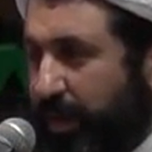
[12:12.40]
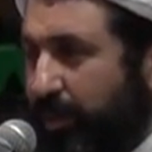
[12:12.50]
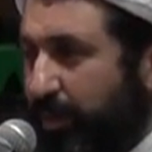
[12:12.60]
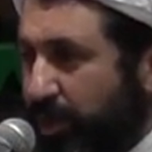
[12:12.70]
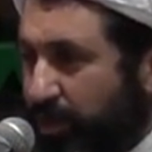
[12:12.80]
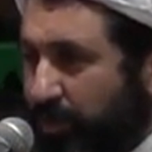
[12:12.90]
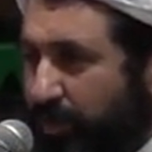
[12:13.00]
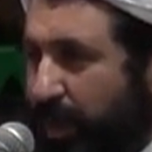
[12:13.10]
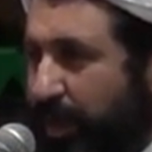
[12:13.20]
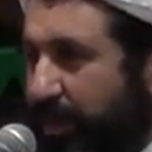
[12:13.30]
a
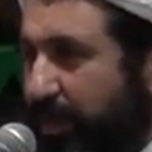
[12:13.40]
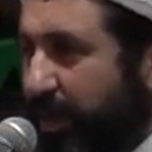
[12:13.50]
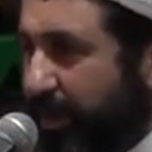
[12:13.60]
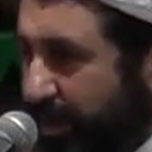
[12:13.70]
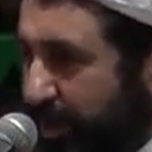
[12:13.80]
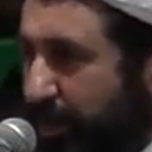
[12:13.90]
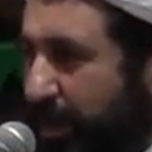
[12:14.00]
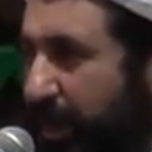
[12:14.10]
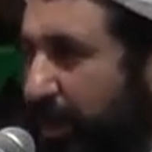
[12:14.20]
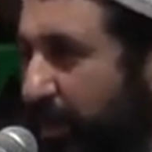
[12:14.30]
mischief maker, a
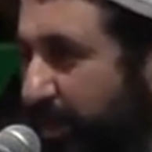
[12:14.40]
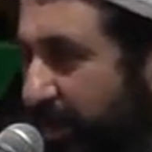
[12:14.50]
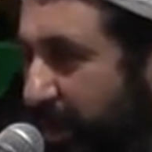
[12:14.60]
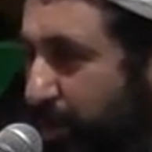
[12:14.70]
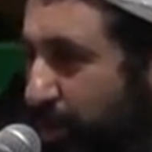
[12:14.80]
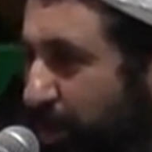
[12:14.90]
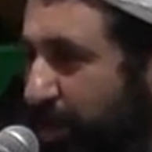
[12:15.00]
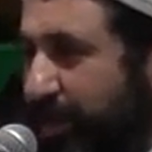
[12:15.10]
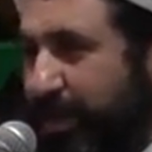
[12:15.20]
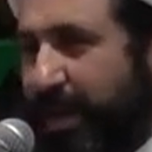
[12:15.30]
criminal, that
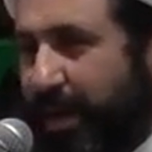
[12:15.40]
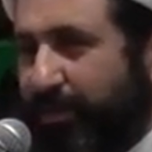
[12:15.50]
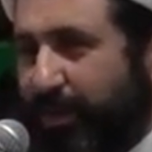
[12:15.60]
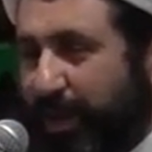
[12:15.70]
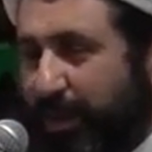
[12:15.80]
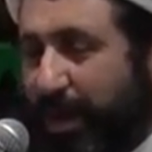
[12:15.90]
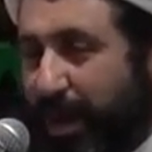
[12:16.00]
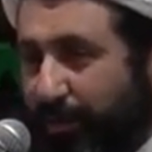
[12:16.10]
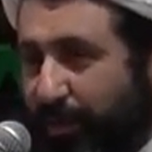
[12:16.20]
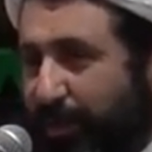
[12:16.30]
police is after him,
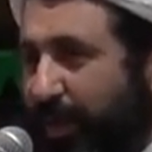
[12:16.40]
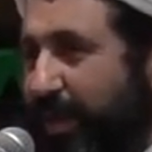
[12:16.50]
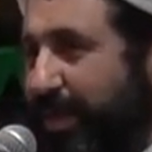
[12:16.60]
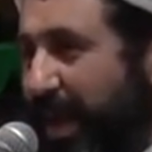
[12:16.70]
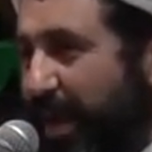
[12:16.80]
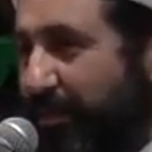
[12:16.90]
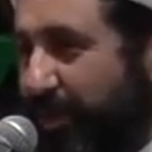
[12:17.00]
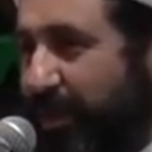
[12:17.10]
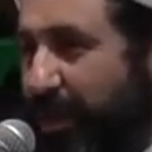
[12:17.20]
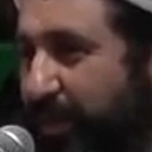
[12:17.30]
everyone is
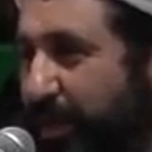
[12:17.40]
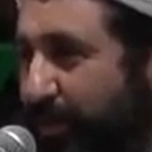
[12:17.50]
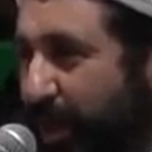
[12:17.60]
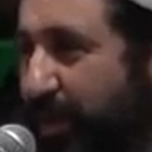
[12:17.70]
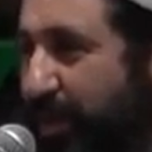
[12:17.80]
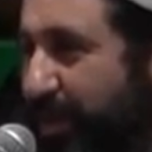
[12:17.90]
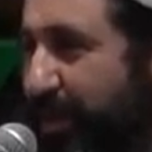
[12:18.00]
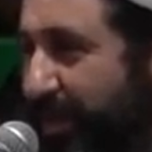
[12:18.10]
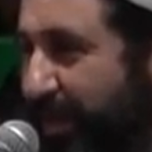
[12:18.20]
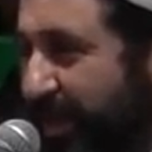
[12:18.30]
after him, he's
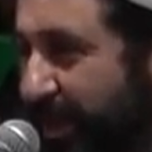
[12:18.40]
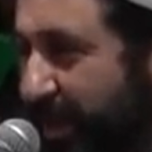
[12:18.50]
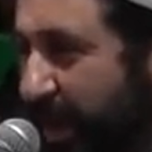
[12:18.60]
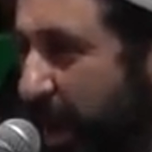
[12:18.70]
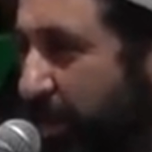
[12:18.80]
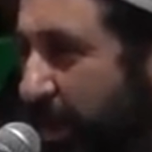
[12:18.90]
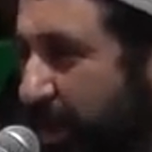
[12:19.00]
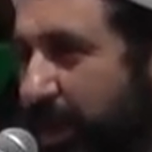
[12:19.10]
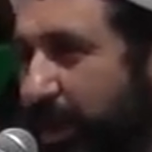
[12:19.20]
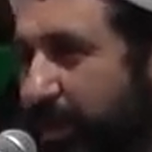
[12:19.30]
wanted. How
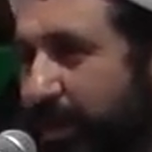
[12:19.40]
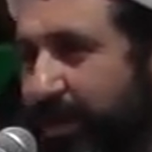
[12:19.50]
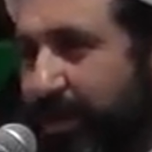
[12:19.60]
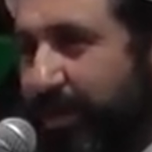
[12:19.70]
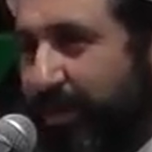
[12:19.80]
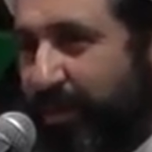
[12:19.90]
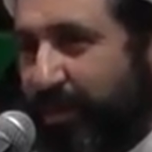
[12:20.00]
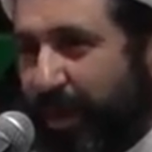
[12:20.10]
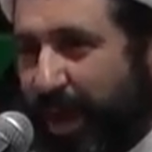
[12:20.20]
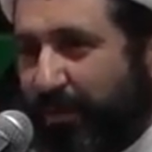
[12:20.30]
can he
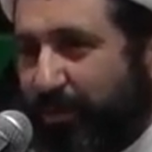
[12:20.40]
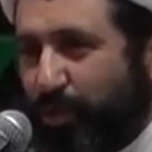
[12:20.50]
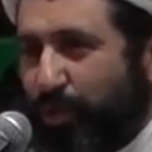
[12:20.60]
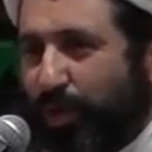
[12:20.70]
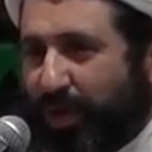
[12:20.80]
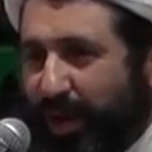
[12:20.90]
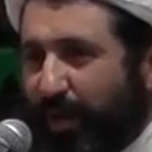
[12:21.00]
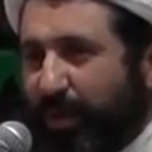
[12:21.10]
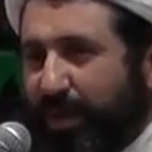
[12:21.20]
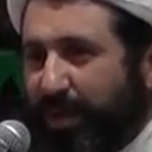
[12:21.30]
have joy?
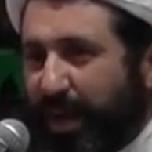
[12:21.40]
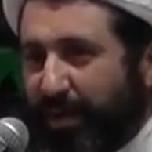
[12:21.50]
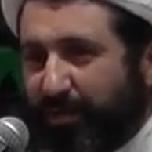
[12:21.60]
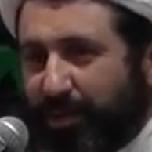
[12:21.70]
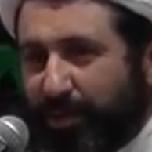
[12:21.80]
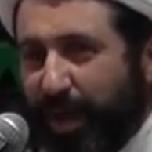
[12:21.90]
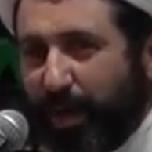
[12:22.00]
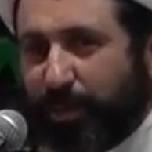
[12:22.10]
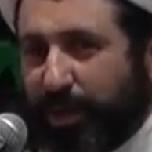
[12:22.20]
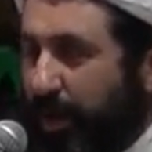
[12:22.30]
How can he have, you know,
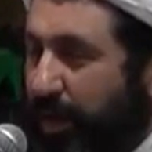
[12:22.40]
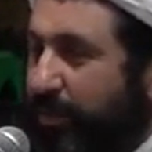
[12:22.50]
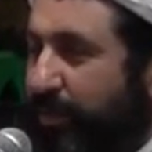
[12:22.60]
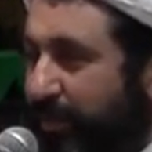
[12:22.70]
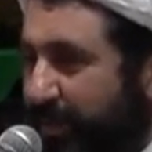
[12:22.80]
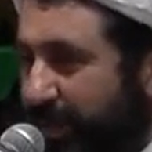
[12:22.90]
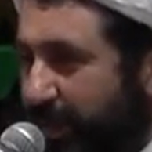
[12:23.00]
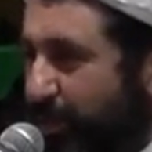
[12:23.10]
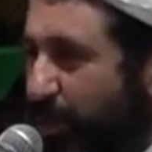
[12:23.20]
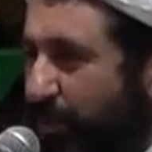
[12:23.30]
happy life?
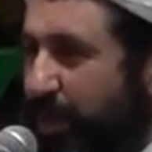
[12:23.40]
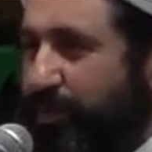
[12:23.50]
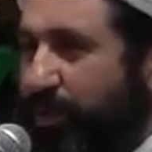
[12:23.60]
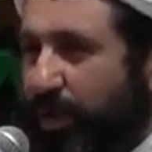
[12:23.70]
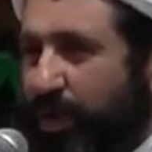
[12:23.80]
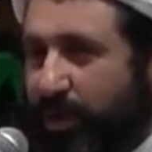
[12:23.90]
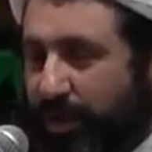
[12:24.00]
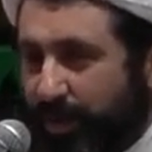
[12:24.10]
He's always worried